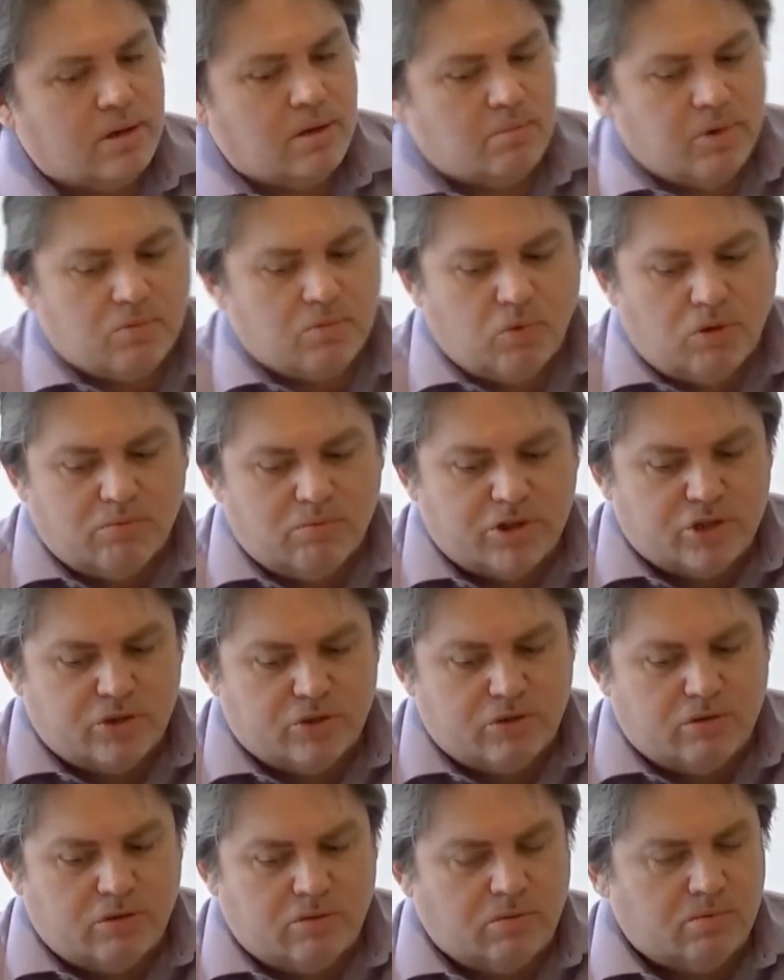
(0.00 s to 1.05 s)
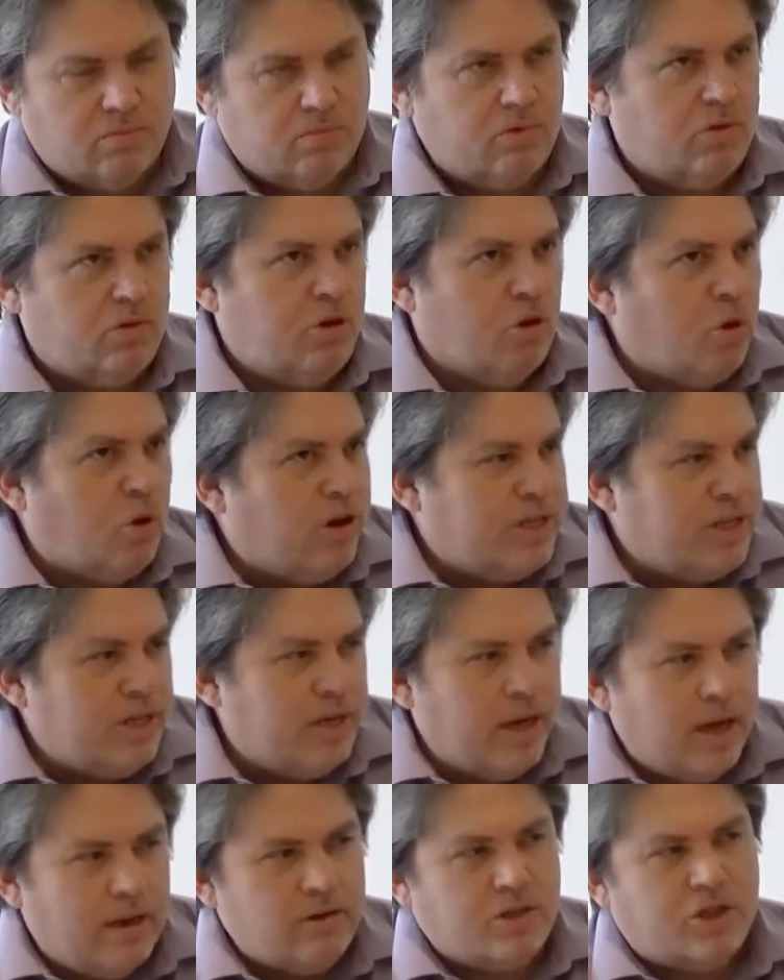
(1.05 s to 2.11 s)
but what was your
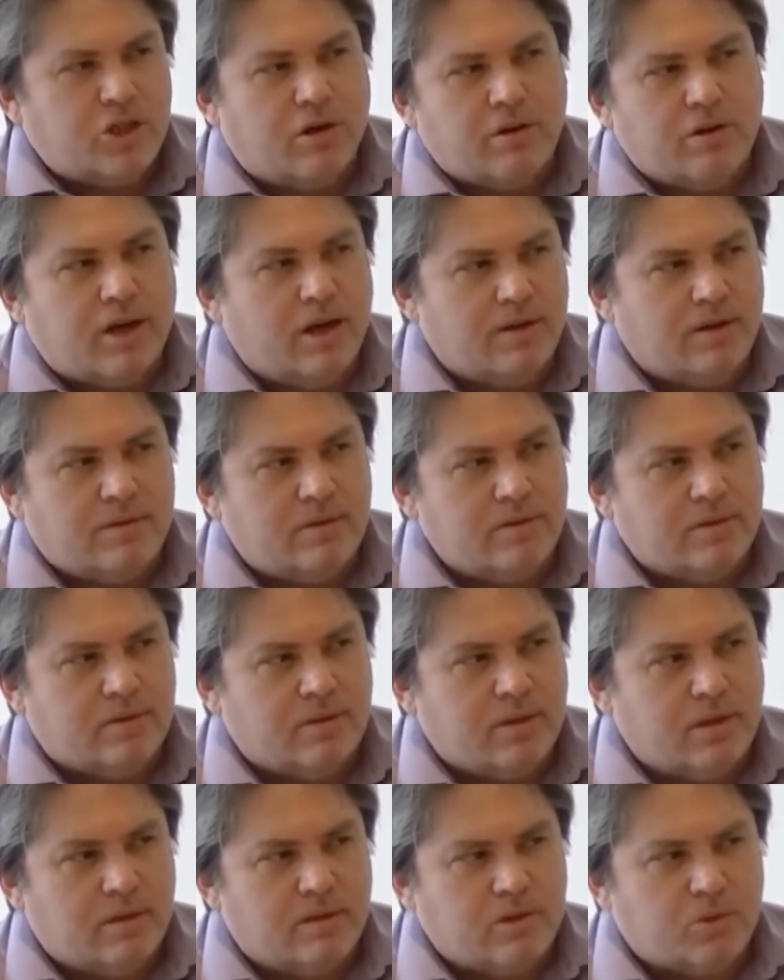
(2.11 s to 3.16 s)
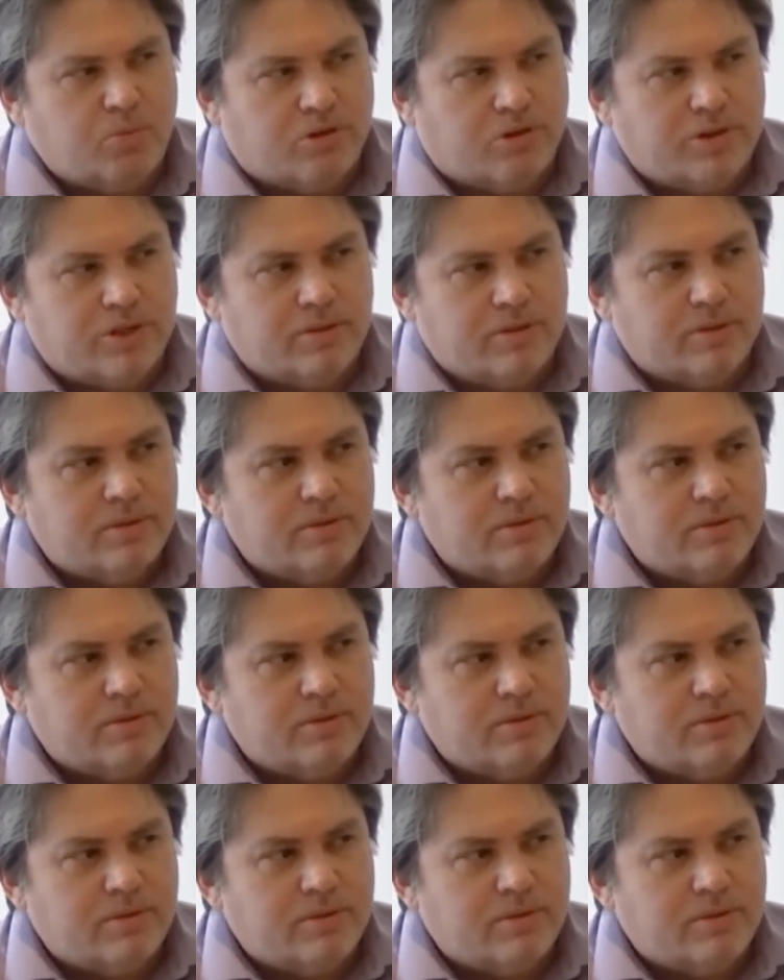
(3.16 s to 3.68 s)
idea how to showcase this produce?